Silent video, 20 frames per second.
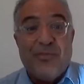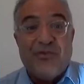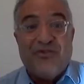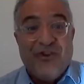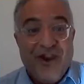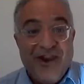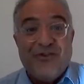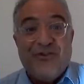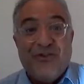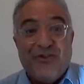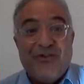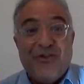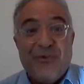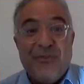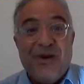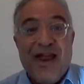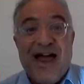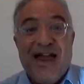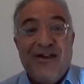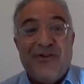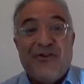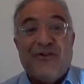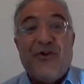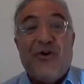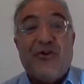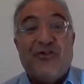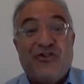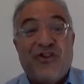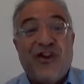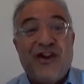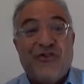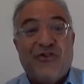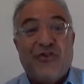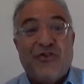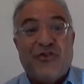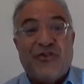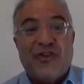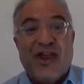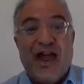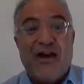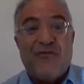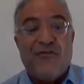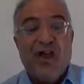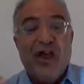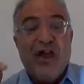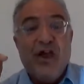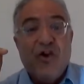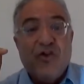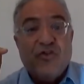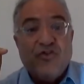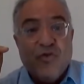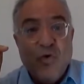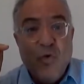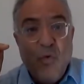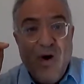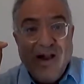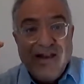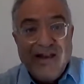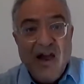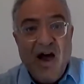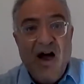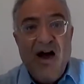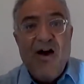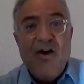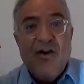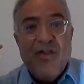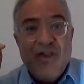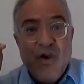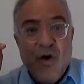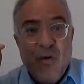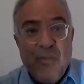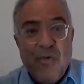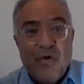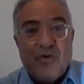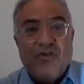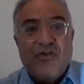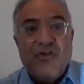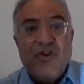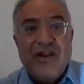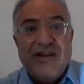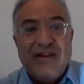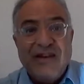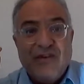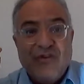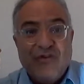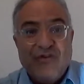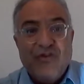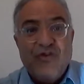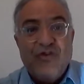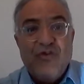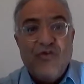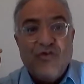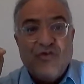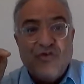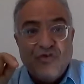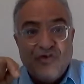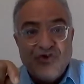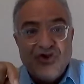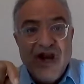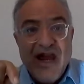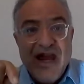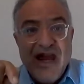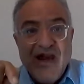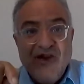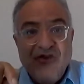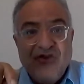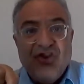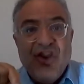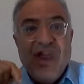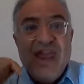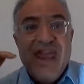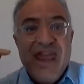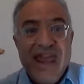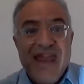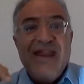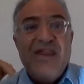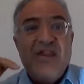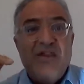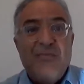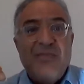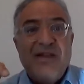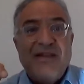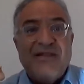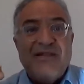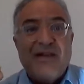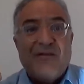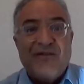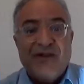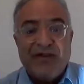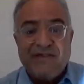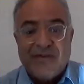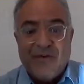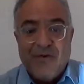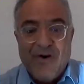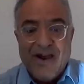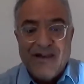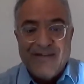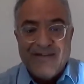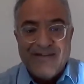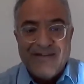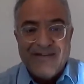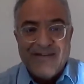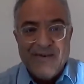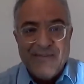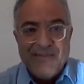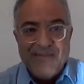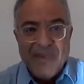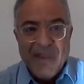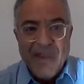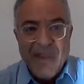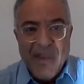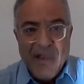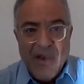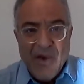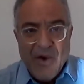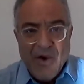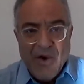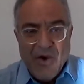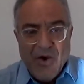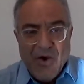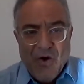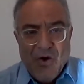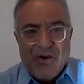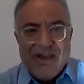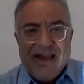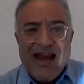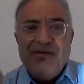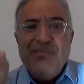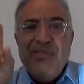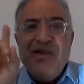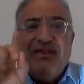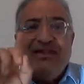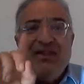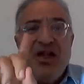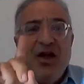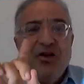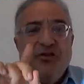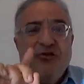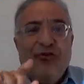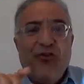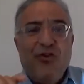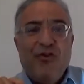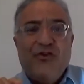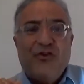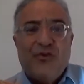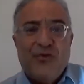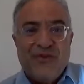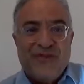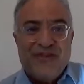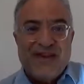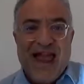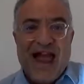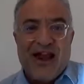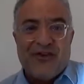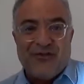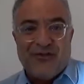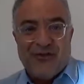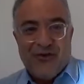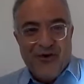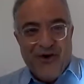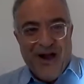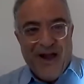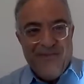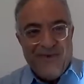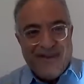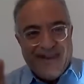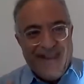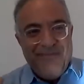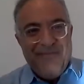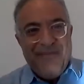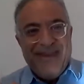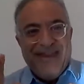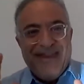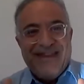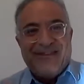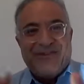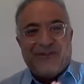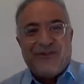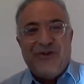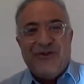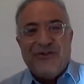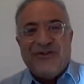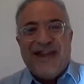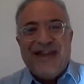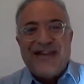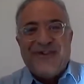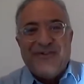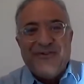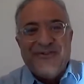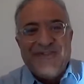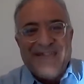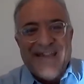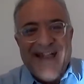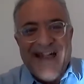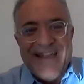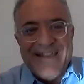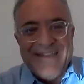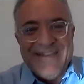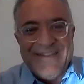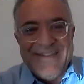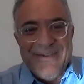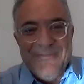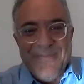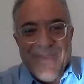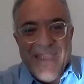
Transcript: change your suppliers or change your staff. So what are the opportunities for you to change in the midst of this crisis? Okay, let me start first with cash flow. I'm keeping it short and concise.